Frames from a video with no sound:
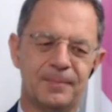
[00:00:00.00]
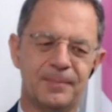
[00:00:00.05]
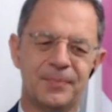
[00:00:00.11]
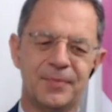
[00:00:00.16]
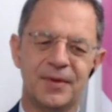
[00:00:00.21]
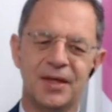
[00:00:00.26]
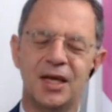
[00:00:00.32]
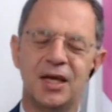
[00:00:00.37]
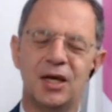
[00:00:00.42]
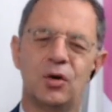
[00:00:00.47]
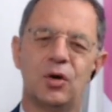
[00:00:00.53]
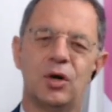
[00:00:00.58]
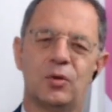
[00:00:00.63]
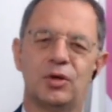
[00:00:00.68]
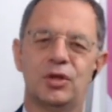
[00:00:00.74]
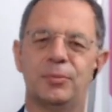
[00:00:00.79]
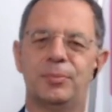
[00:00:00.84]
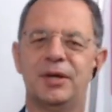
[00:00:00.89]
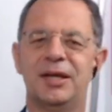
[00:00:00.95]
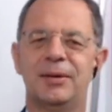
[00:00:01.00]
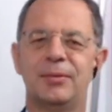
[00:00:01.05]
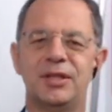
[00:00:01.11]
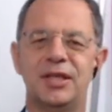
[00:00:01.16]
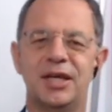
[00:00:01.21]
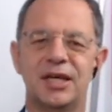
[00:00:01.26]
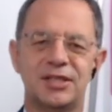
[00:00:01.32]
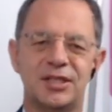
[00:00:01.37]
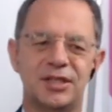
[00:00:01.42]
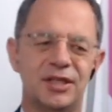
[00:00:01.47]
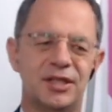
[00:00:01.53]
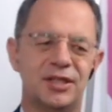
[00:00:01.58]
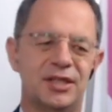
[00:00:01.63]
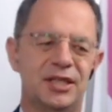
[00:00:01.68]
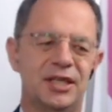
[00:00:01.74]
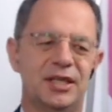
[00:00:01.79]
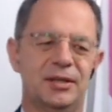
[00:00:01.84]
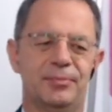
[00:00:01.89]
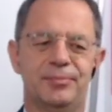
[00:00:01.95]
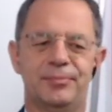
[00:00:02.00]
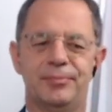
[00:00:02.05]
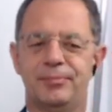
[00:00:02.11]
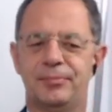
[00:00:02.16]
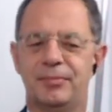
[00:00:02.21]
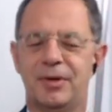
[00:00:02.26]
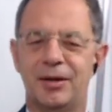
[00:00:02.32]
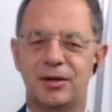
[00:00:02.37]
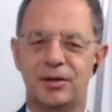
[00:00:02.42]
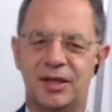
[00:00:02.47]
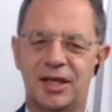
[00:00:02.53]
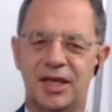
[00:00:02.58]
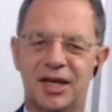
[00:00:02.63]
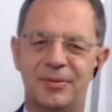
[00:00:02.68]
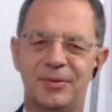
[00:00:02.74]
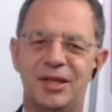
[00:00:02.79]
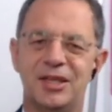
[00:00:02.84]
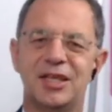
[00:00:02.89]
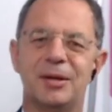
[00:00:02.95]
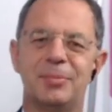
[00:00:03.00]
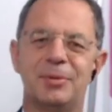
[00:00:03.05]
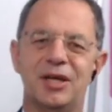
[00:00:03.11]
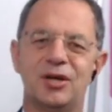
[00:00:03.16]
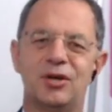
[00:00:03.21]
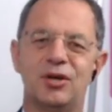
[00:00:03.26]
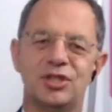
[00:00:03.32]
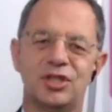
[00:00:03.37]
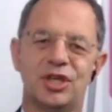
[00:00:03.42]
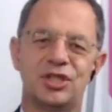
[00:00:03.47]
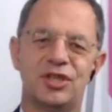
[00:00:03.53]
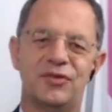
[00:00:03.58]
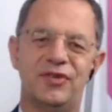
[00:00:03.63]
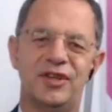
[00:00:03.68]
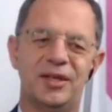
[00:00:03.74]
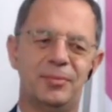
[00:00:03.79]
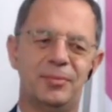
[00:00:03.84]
think thoroughly about these topics. Well, when we think about IT assets,